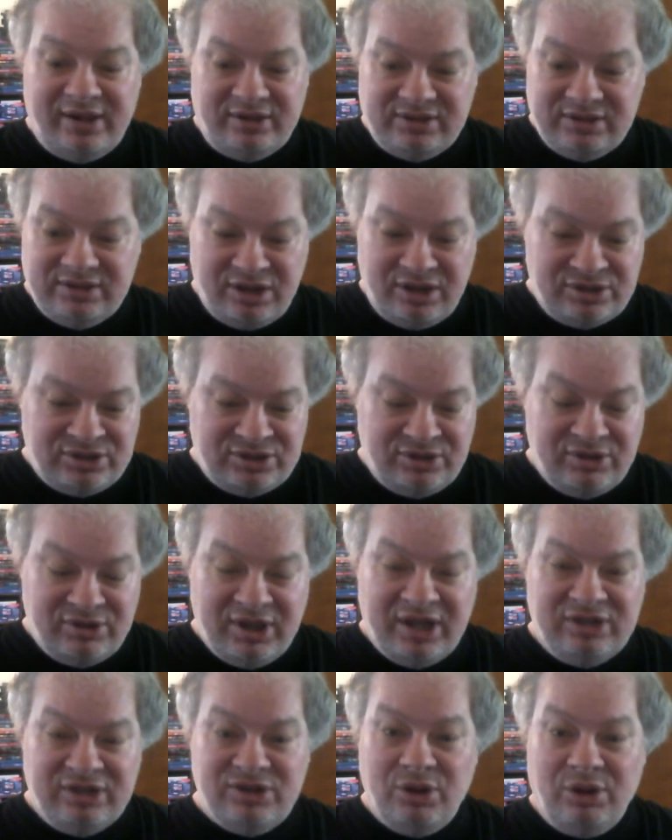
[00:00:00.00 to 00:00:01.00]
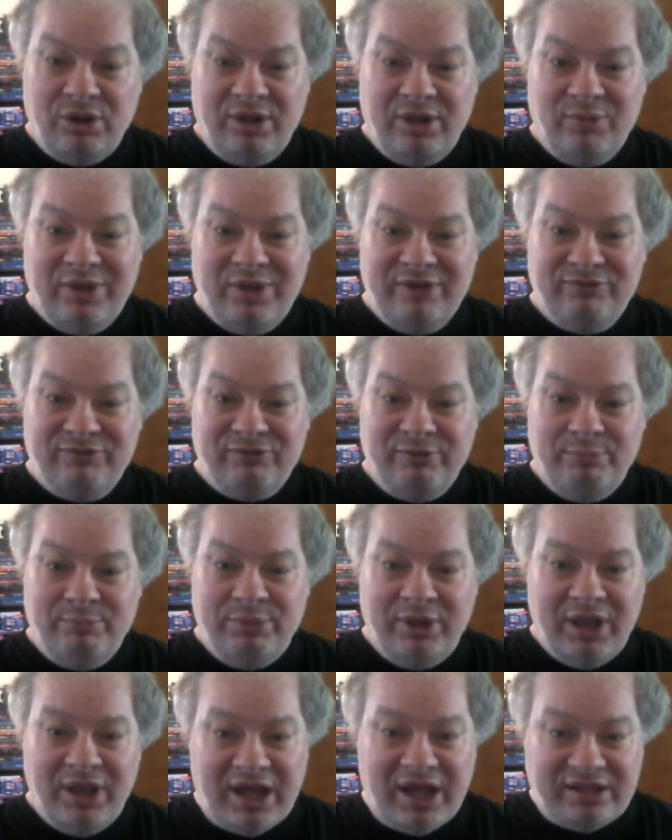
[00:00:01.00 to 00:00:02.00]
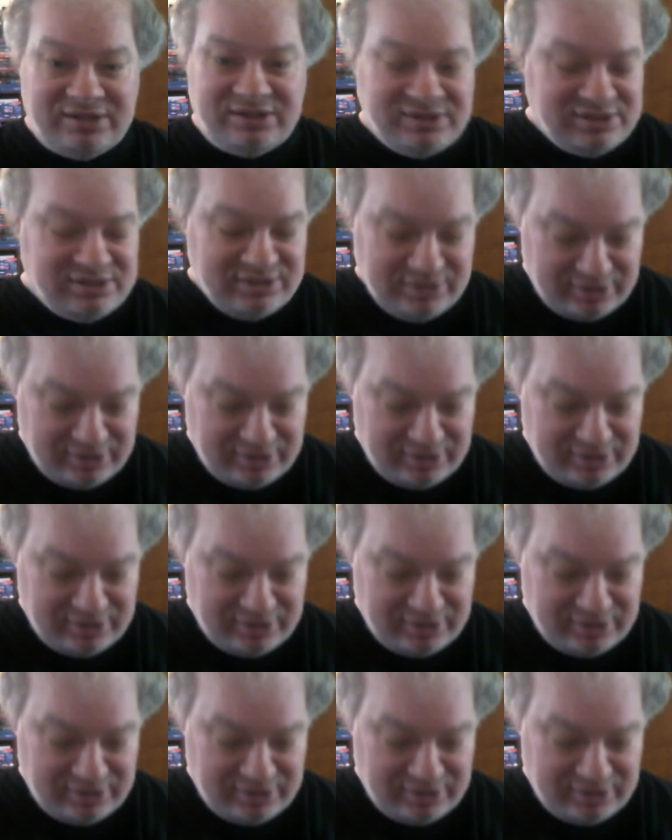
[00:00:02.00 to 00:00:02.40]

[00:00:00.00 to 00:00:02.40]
They also got totally away from plots.